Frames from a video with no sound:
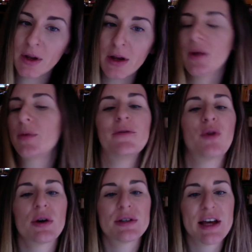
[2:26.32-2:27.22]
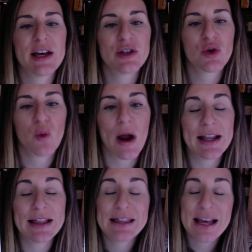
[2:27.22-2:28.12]
Number 4 says
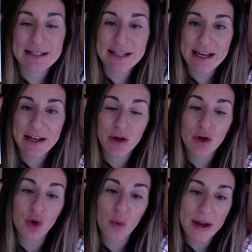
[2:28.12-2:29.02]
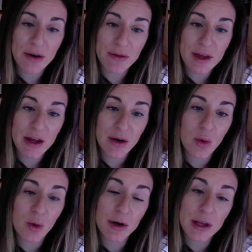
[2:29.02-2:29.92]
write less than, greater than,
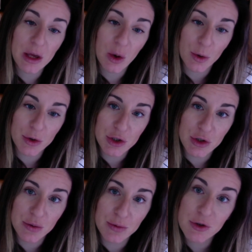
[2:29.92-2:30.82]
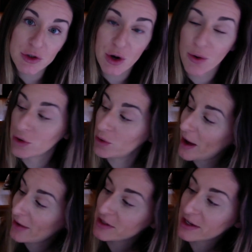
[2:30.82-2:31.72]
or equal to. So you
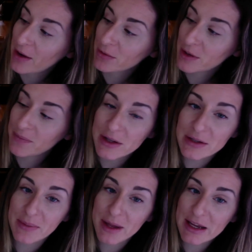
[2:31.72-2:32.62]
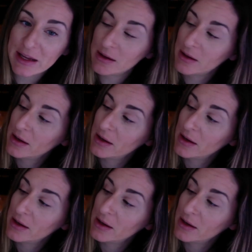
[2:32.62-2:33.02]
have to count up this money,